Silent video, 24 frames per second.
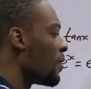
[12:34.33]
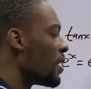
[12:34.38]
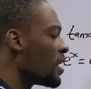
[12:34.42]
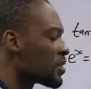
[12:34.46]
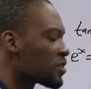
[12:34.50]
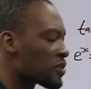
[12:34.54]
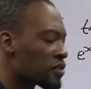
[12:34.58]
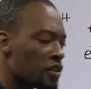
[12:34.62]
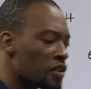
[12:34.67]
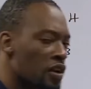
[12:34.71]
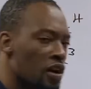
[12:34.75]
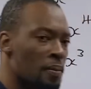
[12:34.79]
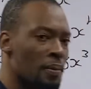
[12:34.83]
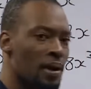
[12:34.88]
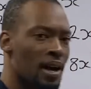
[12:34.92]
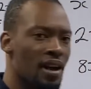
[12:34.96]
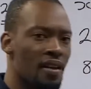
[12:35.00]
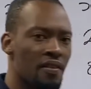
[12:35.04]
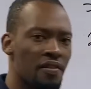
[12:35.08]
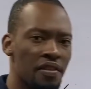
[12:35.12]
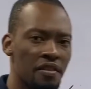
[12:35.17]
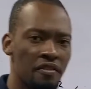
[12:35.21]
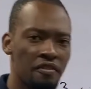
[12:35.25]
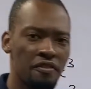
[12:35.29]
The sum
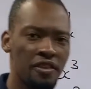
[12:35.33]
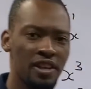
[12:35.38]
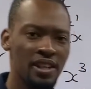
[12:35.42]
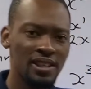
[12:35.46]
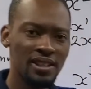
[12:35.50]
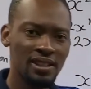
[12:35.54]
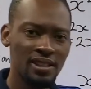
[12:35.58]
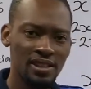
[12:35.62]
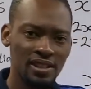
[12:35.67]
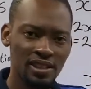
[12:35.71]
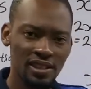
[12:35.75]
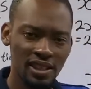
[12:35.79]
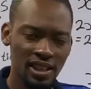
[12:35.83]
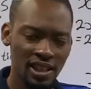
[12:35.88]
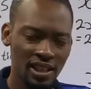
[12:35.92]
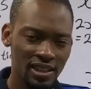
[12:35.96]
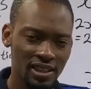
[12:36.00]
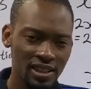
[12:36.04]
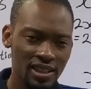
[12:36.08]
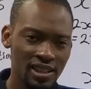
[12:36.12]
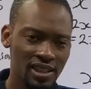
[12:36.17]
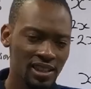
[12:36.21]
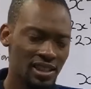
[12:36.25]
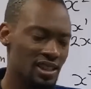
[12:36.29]
and difference
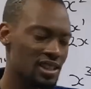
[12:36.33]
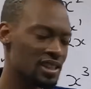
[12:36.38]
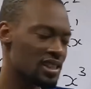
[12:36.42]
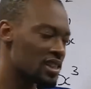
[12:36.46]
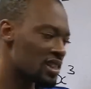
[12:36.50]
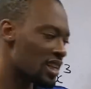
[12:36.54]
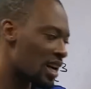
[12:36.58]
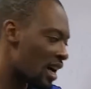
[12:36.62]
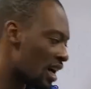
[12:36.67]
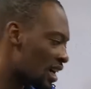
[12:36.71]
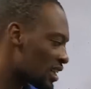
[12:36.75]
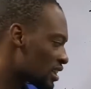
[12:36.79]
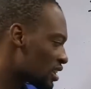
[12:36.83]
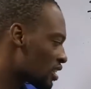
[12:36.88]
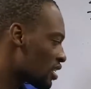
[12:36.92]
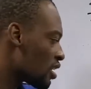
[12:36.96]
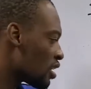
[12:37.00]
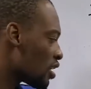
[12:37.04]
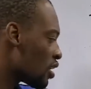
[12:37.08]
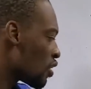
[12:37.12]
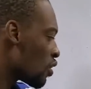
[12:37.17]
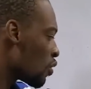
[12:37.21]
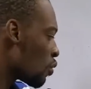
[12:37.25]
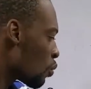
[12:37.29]
technique states that
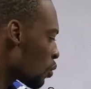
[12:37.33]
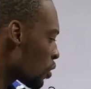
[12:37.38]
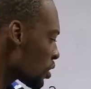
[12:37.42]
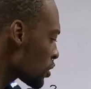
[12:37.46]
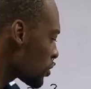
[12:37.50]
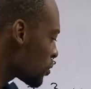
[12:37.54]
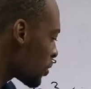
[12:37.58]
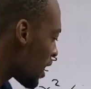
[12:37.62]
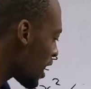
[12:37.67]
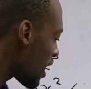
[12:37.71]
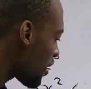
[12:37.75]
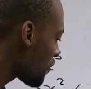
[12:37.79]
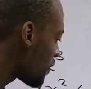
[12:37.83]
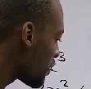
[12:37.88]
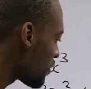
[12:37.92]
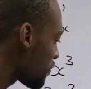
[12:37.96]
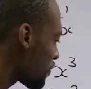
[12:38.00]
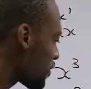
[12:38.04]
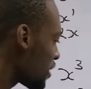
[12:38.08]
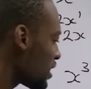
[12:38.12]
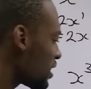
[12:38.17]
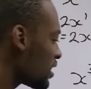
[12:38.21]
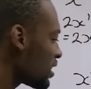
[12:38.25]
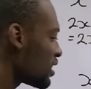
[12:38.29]
once you have
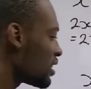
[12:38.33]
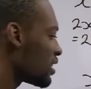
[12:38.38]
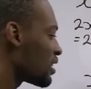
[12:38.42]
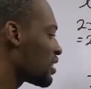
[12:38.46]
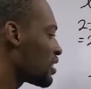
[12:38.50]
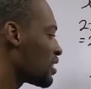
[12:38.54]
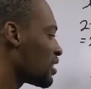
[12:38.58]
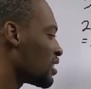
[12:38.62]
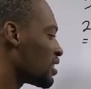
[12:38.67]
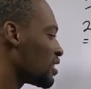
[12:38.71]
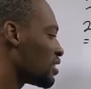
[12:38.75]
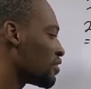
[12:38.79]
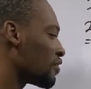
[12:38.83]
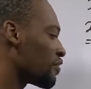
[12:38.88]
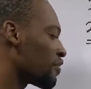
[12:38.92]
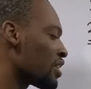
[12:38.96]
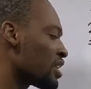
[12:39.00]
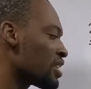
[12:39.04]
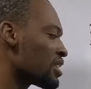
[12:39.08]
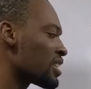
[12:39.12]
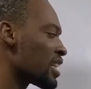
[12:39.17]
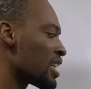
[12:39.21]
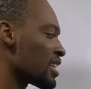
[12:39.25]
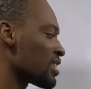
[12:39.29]
different uh,
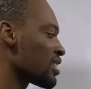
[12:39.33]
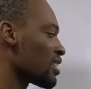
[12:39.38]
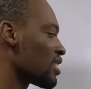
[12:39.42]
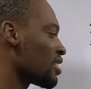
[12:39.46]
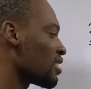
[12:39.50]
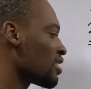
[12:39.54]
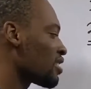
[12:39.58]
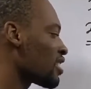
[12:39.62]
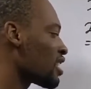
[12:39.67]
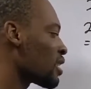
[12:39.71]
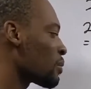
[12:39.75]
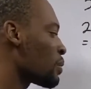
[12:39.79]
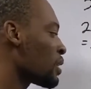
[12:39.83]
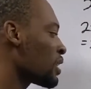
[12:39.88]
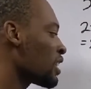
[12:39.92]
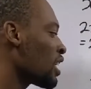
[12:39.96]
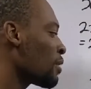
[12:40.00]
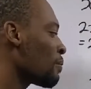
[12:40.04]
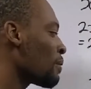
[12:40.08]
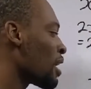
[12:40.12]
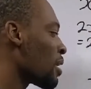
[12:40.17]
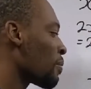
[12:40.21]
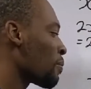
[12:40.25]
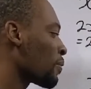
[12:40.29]
differentials
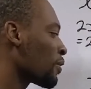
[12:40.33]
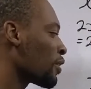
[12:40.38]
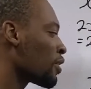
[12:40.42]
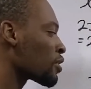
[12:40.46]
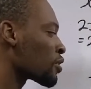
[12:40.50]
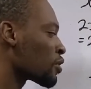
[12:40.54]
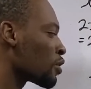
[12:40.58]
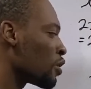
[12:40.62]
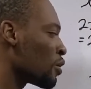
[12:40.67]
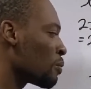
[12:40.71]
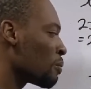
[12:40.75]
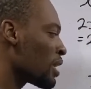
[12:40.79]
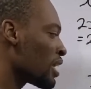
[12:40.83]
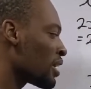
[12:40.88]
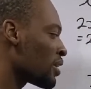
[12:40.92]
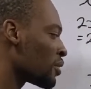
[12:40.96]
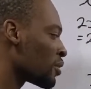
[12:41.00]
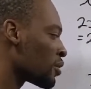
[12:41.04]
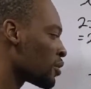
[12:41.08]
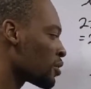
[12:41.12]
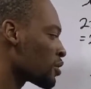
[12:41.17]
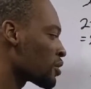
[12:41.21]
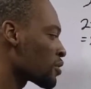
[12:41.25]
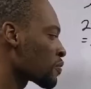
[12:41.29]
separated by plus or
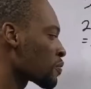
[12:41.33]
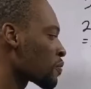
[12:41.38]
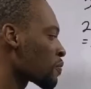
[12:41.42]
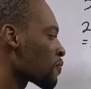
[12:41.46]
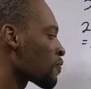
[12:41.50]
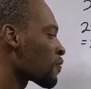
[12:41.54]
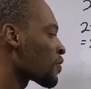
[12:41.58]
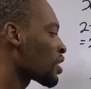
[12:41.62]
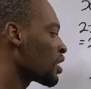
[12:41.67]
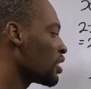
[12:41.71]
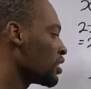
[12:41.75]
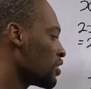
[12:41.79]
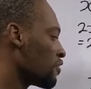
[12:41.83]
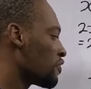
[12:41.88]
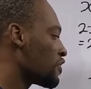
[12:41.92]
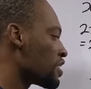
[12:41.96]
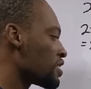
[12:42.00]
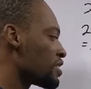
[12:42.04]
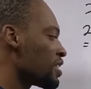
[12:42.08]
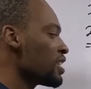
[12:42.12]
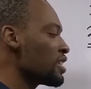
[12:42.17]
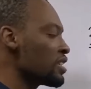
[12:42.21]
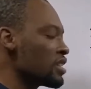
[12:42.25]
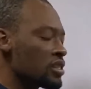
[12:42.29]
minus,
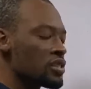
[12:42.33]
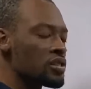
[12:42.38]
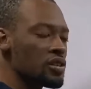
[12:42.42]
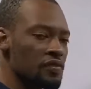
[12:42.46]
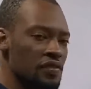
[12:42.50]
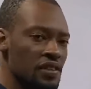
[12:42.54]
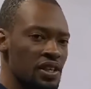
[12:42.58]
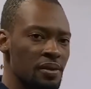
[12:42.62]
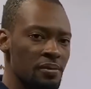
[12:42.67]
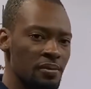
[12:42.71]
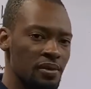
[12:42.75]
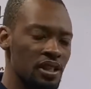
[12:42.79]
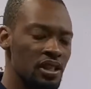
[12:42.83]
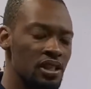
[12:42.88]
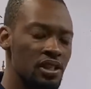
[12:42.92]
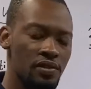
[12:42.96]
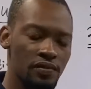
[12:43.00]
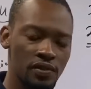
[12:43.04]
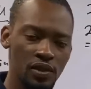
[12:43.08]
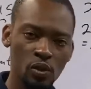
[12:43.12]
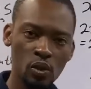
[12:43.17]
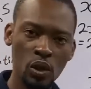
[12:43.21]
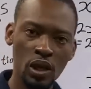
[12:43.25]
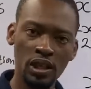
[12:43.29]
differentiate each of them
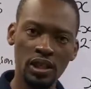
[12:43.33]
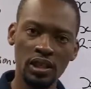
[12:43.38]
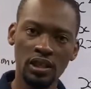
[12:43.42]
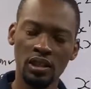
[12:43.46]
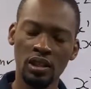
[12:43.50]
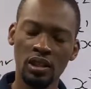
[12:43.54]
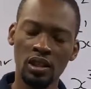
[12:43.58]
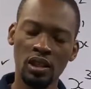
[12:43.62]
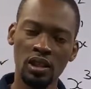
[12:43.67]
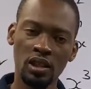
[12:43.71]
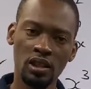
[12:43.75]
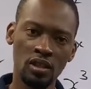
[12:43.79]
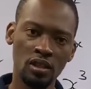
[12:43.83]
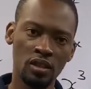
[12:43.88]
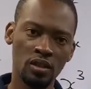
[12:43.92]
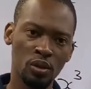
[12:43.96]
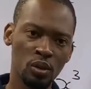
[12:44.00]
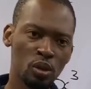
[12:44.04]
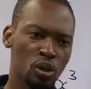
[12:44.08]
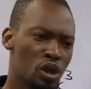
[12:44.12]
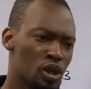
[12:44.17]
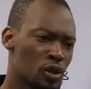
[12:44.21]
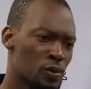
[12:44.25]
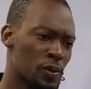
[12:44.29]
individually.
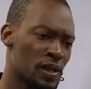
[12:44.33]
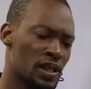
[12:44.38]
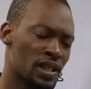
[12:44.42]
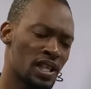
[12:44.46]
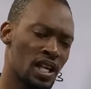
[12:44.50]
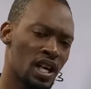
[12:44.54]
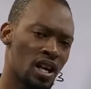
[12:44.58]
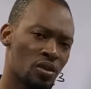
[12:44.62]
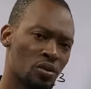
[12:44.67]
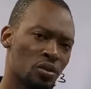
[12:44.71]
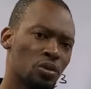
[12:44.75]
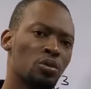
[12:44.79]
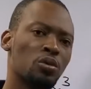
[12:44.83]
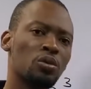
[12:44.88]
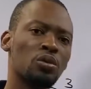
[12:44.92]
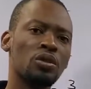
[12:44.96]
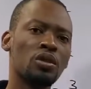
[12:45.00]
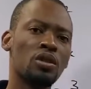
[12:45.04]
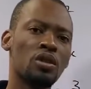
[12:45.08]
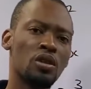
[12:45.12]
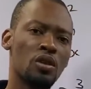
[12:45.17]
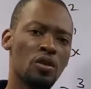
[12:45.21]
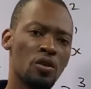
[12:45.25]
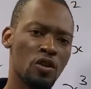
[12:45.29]
No special rule
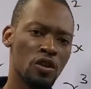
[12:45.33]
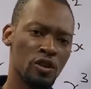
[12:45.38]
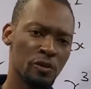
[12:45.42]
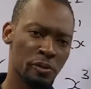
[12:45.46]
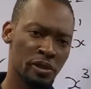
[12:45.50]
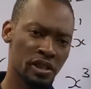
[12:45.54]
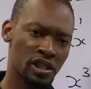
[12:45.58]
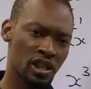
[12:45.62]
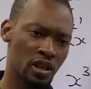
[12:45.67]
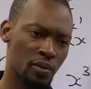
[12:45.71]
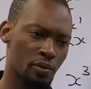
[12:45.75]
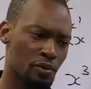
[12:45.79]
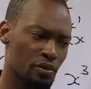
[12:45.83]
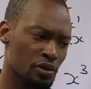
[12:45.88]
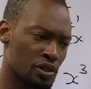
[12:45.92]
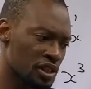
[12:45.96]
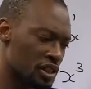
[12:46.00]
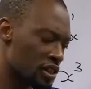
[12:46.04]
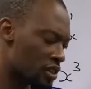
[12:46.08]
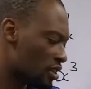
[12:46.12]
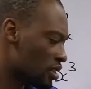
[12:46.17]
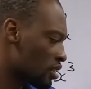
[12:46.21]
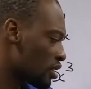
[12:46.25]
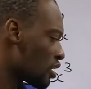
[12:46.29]
or special process.
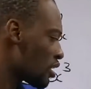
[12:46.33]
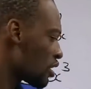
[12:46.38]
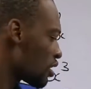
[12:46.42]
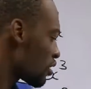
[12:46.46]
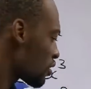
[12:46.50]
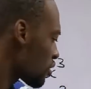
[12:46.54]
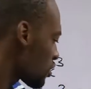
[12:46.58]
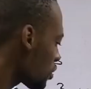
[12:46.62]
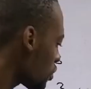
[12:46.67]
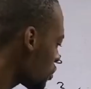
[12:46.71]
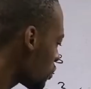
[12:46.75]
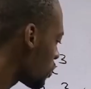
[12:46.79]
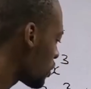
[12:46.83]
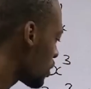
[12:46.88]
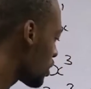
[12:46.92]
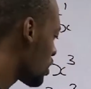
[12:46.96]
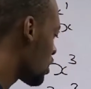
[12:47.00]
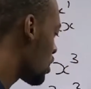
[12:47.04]
So